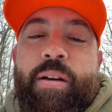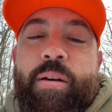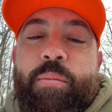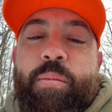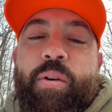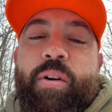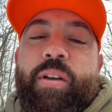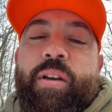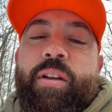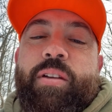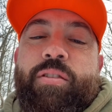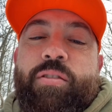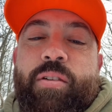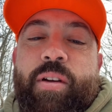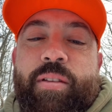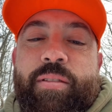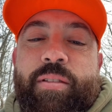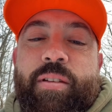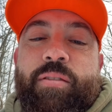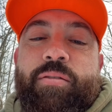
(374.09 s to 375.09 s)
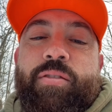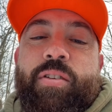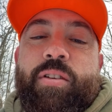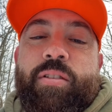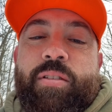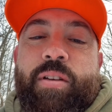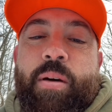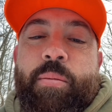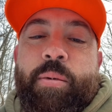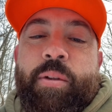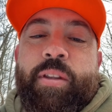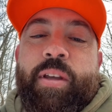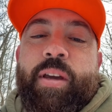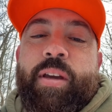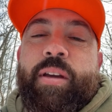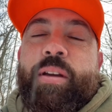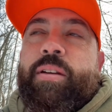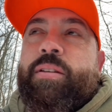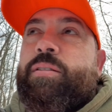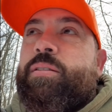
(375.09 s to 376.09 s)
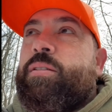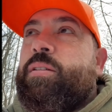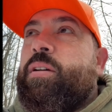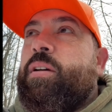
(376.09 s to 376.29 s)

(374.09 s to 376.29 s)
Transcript: pretty interesting first couple days.